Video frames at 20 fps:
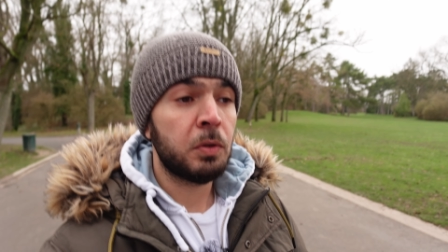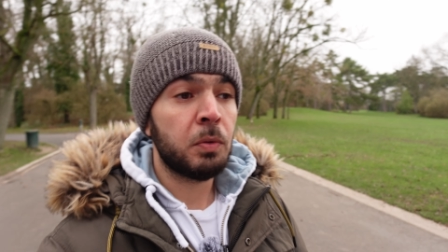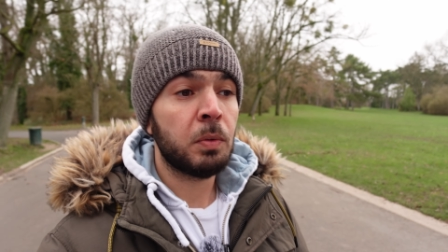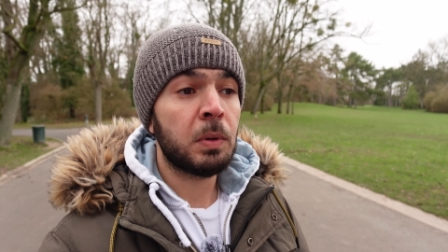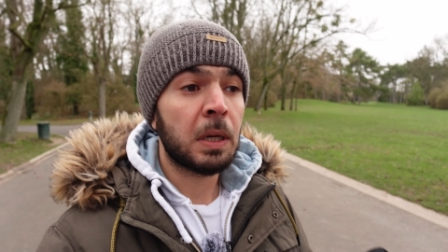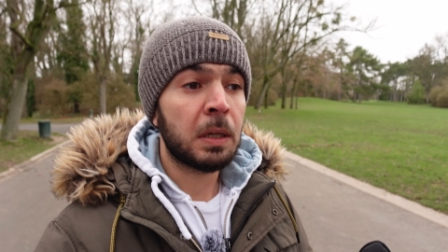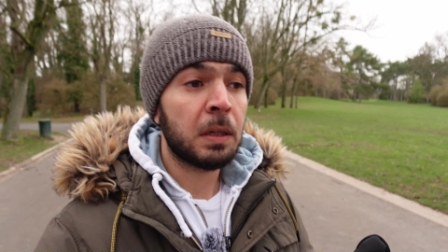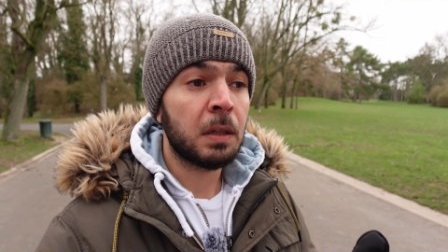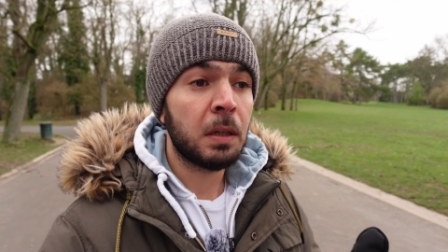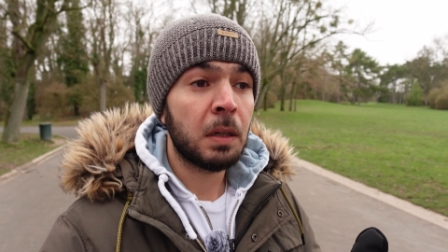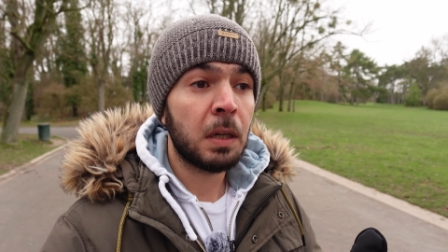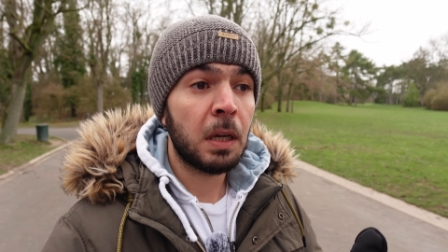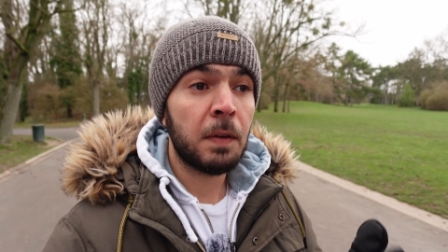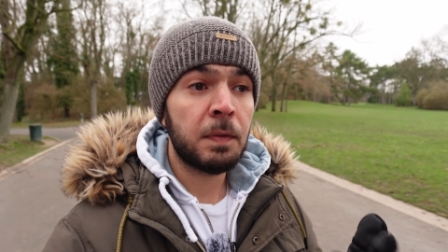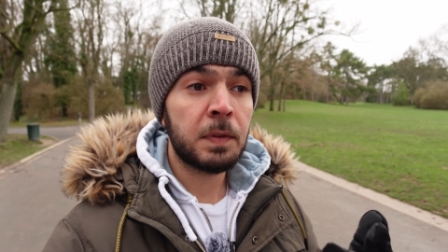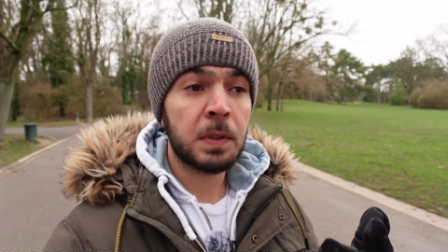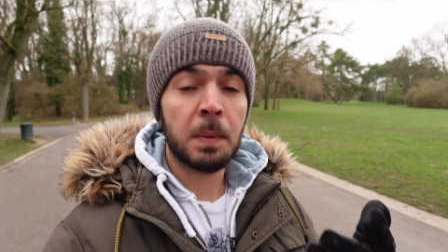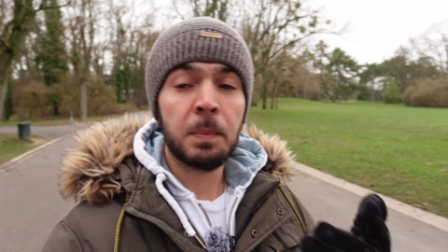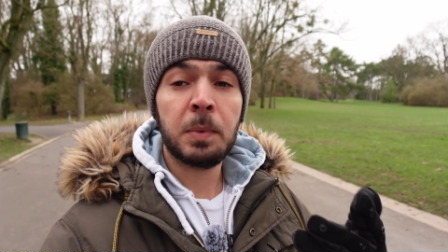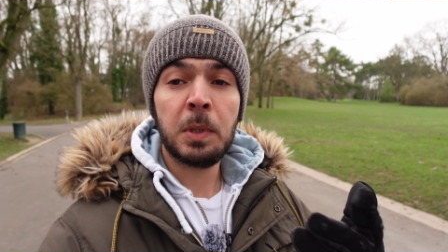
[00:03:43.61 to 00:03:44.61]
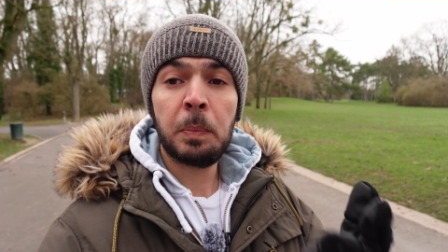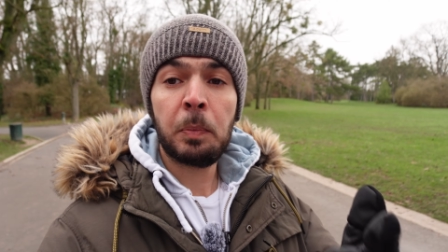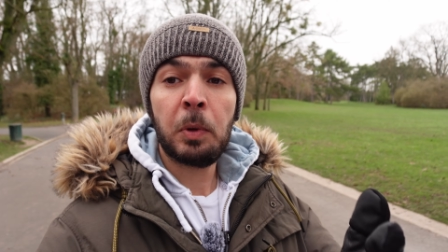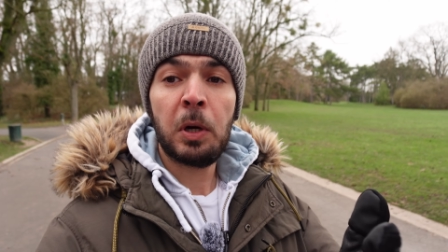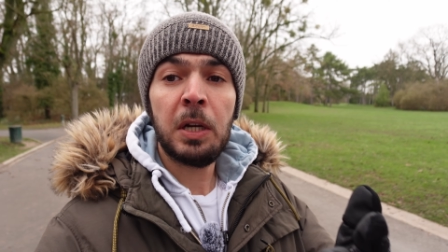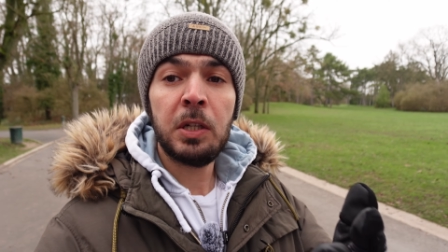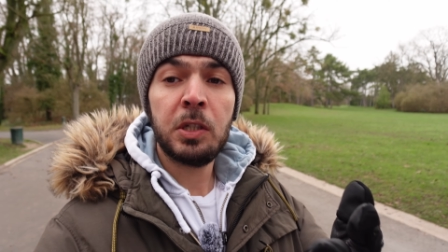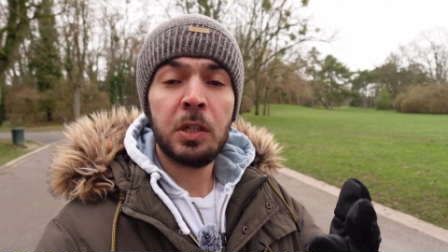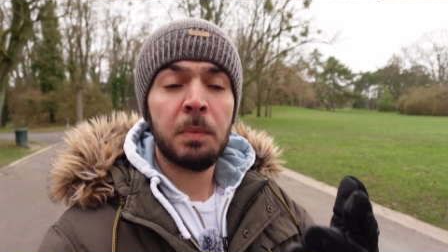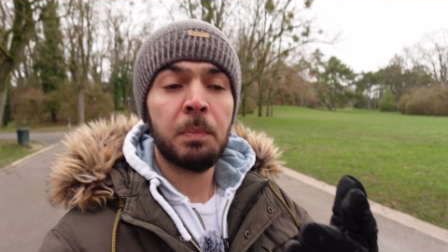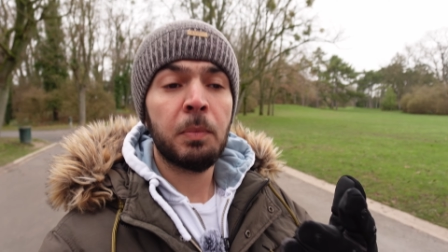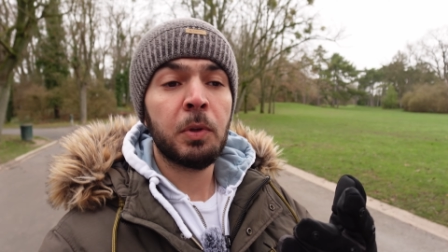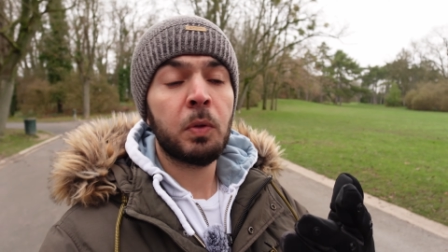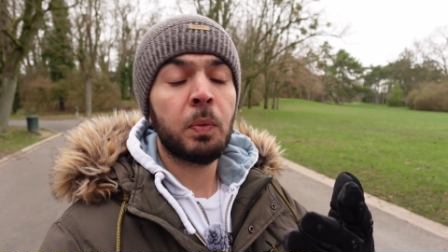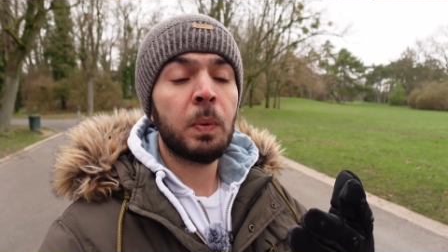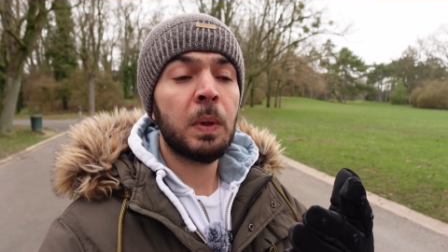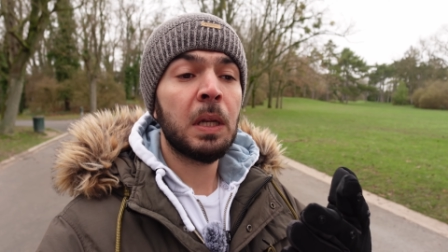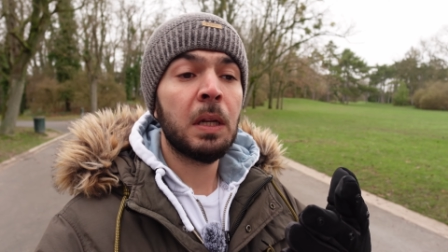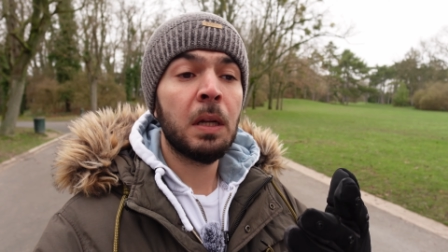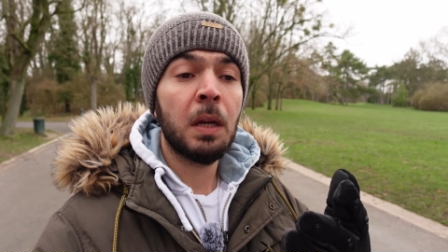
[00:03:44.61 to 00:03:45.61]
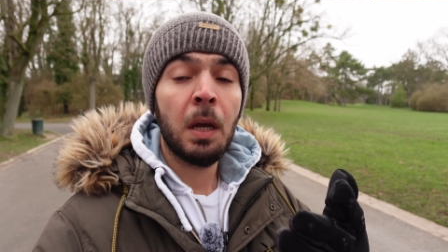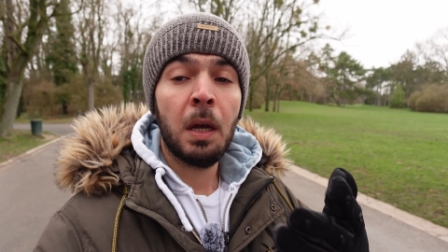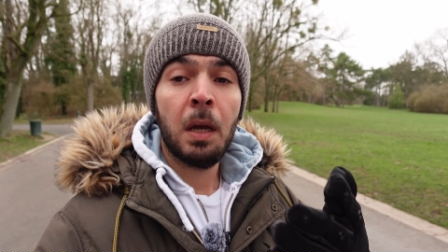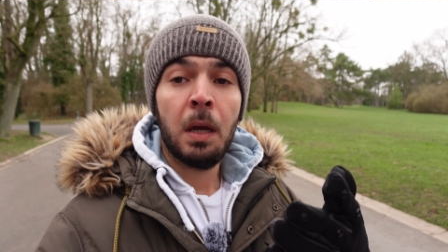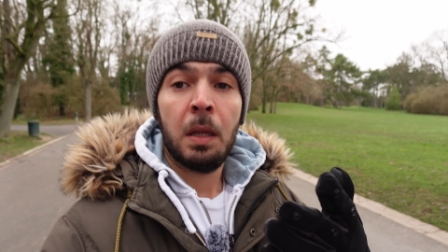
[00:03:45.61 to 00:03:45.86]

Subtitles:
You can give some separation between